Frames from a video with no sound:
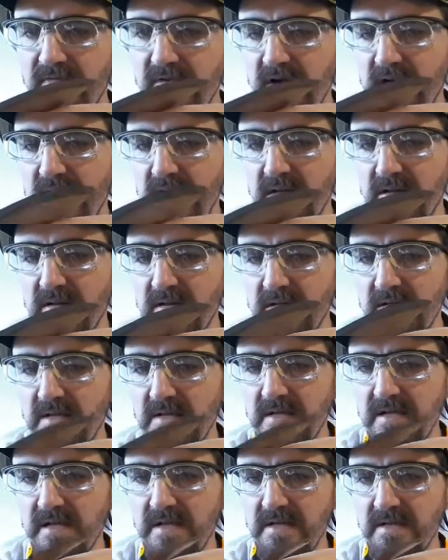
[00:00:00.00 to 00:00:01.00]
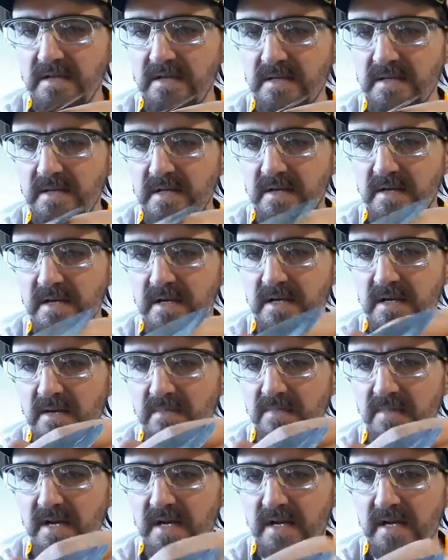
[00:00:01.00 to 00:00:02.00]
file and clean this area
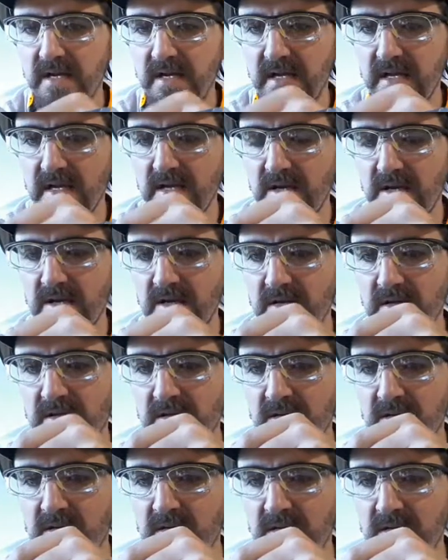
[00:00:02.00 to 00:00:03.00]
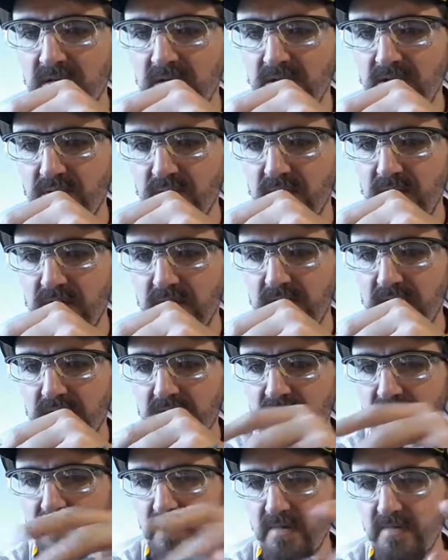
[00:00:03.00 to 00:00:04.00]
up right here so I get a
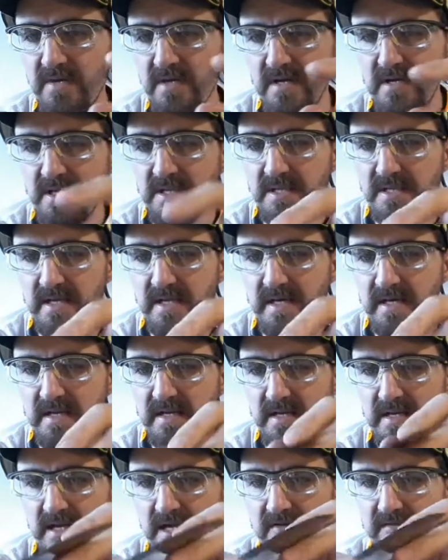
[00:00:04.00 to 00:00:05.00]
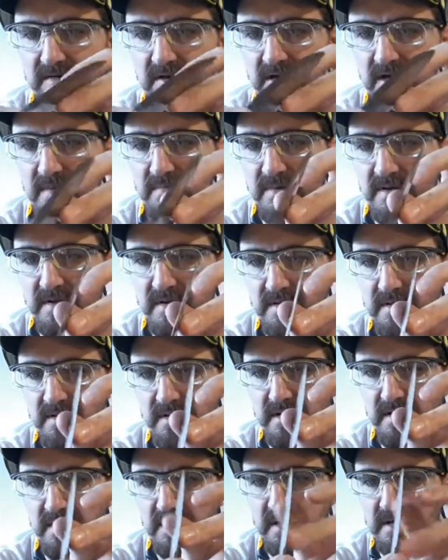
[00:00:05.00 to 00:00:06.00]
deeper plunge line and even up
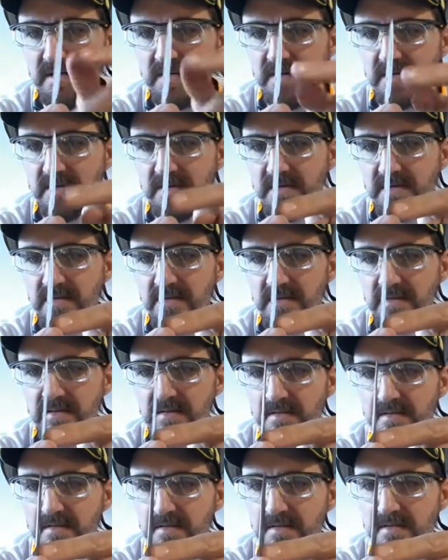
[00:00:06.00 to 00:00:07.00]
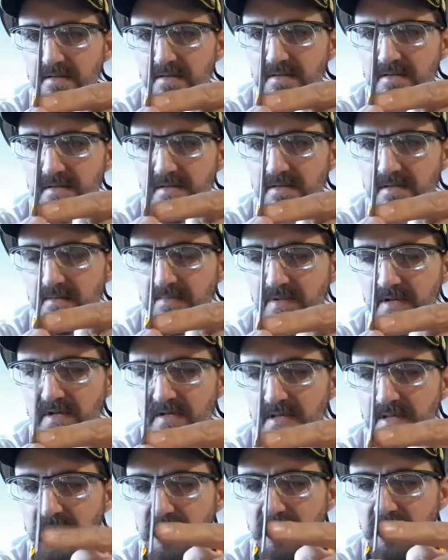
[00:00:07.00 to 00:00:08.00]
the
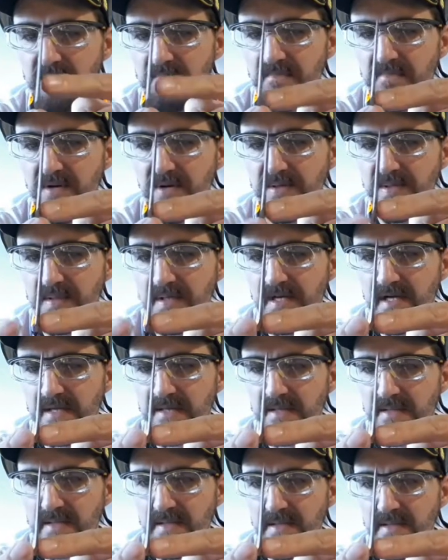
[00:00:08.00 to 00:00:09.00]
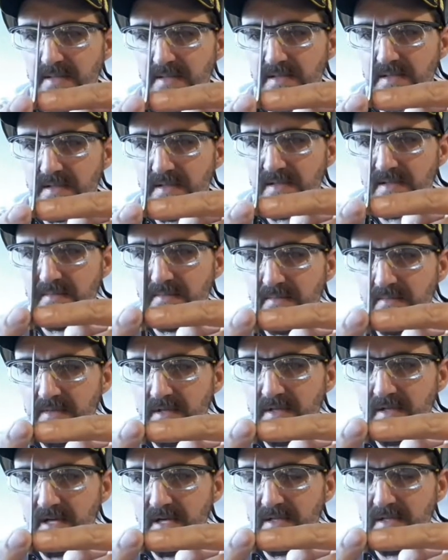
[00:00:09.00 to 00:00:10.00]
plunges on both sides of this so that
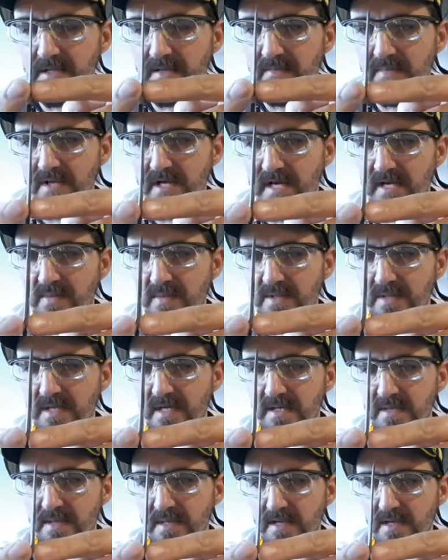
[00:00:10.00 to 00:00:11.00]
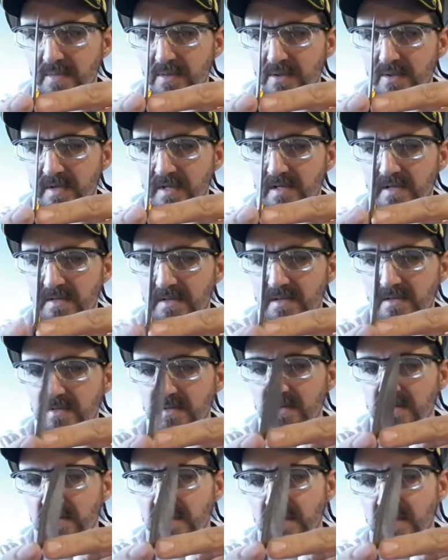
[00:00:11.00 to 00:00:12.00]
the edge of the blade was dead center between the two.